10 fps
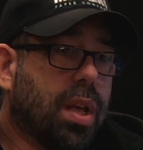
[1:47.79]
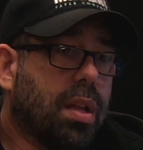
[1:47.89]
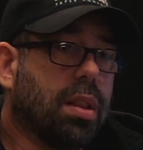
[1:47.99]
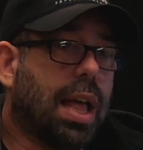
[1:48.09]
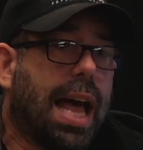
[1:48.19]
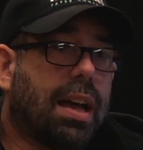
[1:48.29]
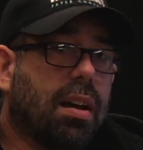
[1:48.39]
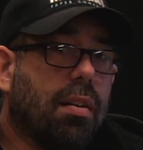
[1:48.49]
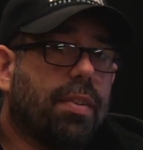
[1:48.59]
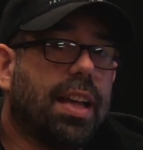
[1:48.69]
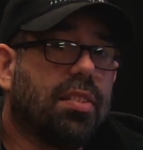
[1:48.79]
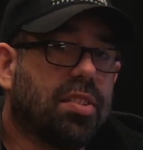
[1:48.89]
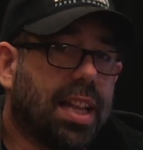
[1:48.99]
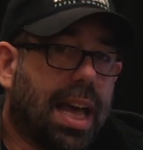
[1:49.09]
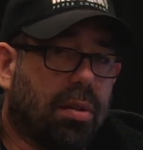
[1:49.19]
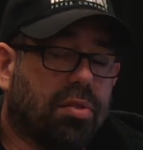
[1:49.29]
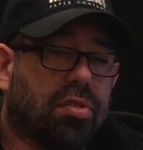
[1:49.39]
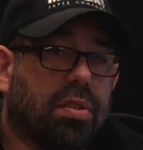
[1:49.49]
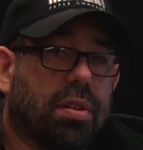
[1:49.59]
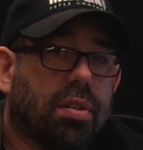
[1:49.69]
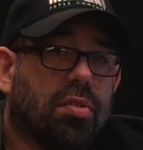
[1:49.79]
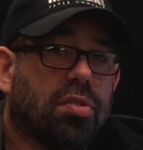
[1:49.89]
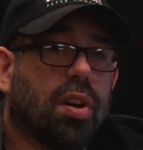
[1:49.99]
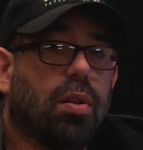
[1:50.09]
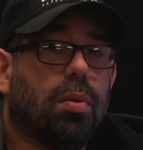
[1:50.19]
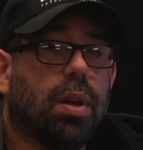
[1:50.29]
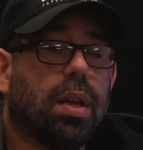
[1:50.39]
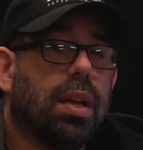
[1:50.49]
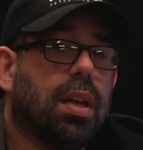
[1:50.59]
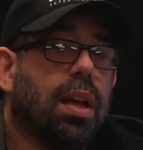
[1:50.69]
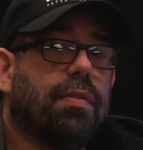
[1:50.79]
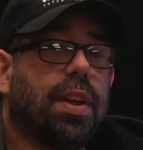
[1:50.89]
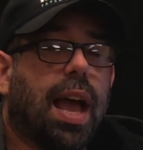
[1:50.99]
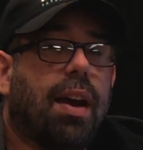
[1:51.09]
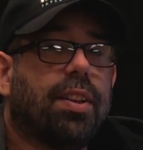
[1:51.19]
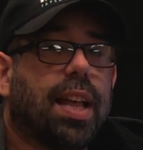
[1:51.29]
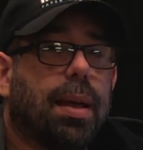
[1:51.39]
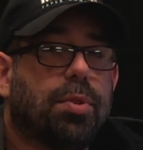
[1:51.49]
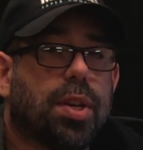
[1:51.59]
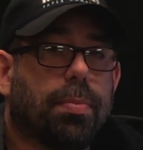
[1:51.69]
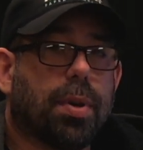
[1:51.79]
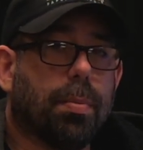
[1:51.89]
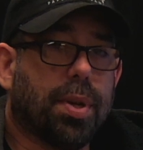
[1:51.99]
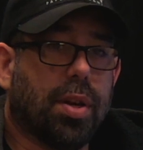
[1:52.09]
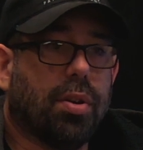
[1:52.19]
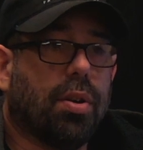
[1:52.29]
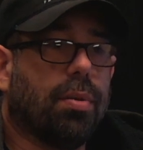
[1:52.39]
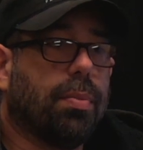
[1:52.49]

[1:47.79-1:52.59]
lack of ins and outs. So if you have an M chip computer